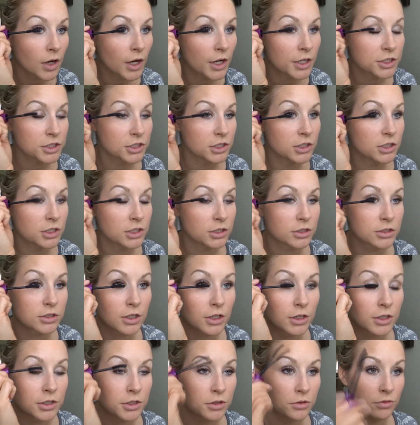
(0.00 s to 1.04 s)
I should just
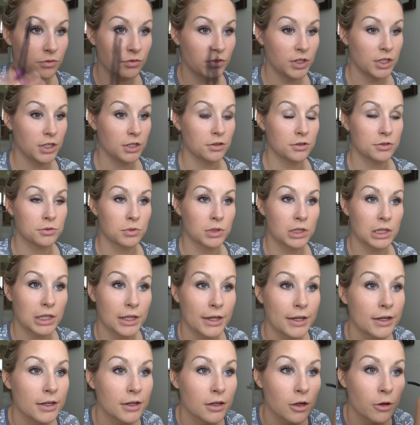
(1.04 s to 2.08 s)
start doing videos with
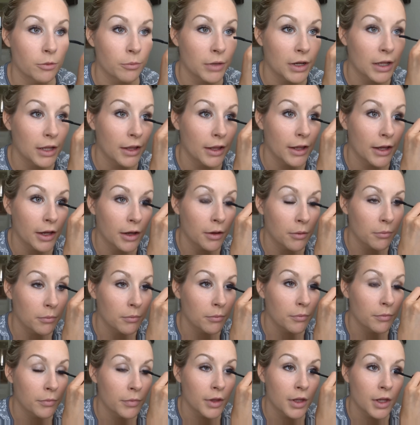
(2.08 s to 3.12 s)
Landon on my lap.
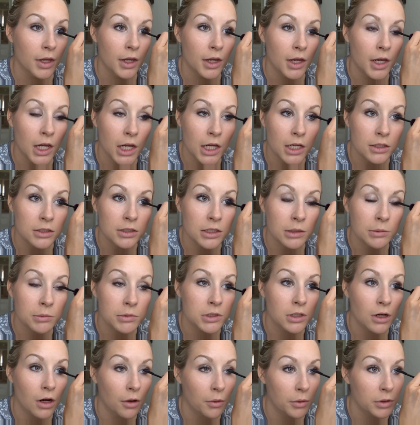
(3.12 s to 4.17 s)
He
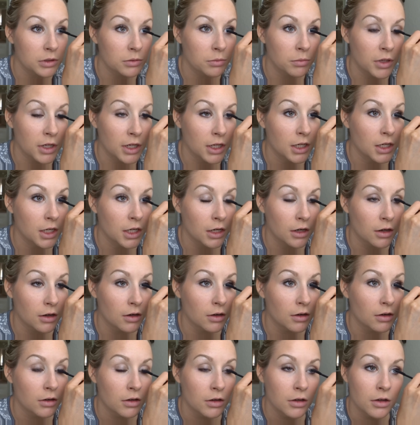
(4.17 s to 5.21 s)
seems to always be in
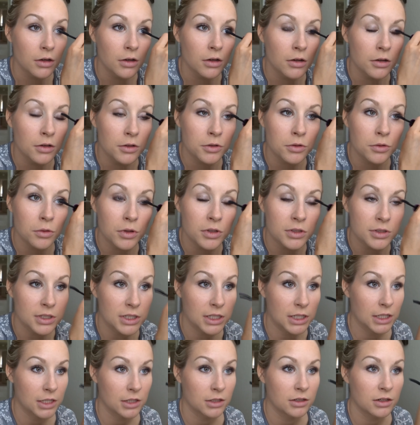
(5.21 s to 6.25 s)
here towards
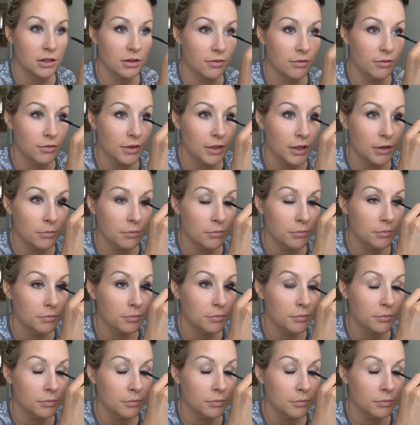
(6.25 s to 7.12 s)
the end of them.